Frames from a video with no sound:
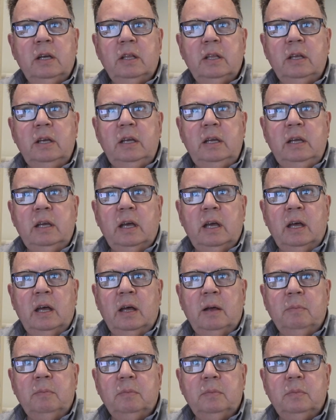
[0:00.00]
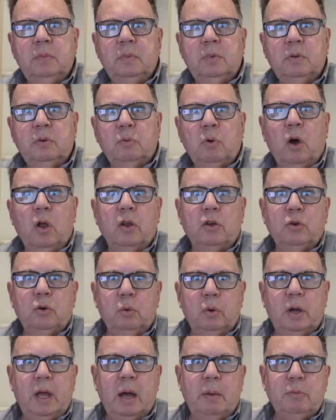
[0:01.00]
the roller
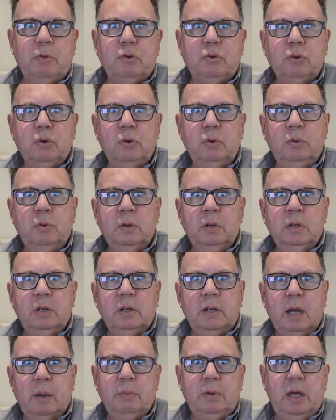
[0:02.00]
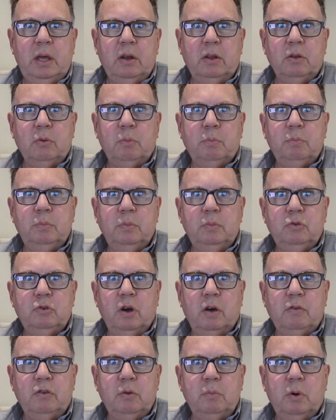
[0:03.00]
door will come down on the
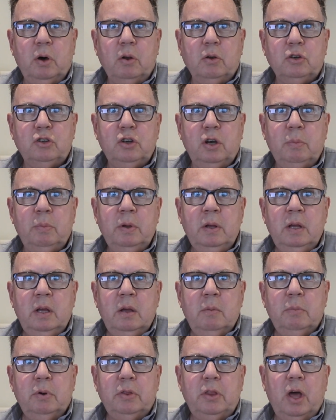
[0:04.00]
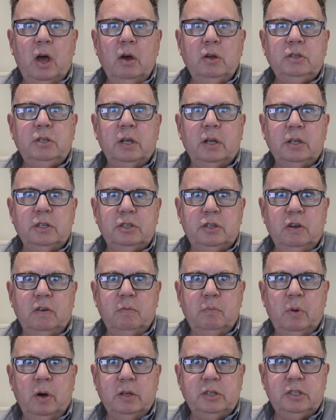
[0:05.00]
drive-through bottle shop, but the hotel
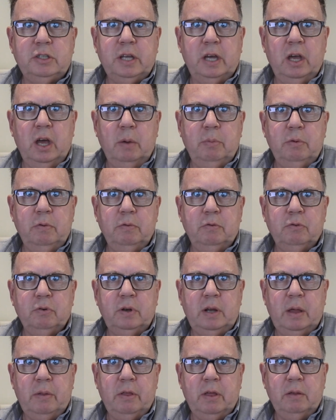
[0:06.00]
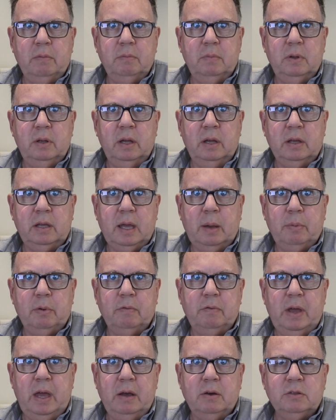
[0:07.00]
itself might stay open for another couple
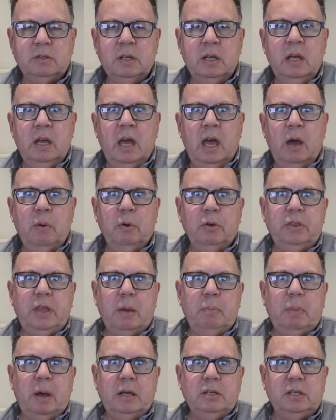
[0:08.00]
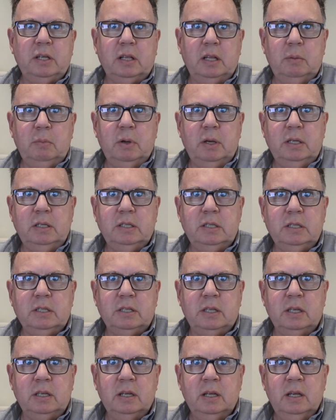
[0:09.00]
of hours. And what that basically means
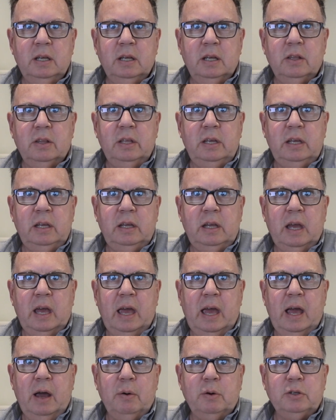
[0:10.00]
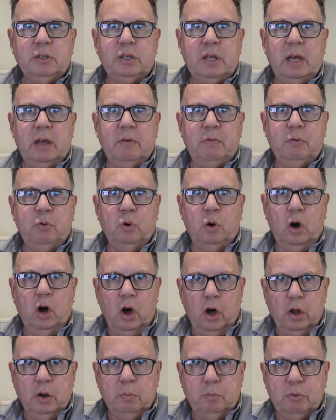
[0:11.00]
is that the hours for
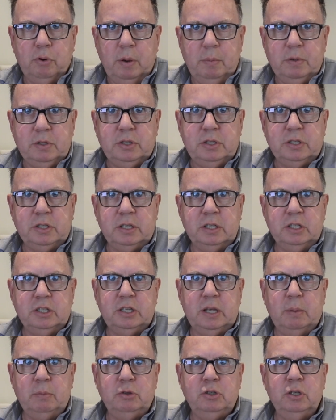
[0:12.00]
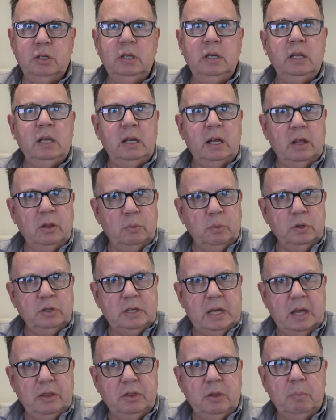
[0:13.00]
on-premises consumption, in other
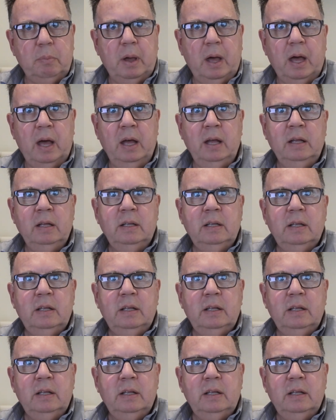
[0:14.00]
words at the bar,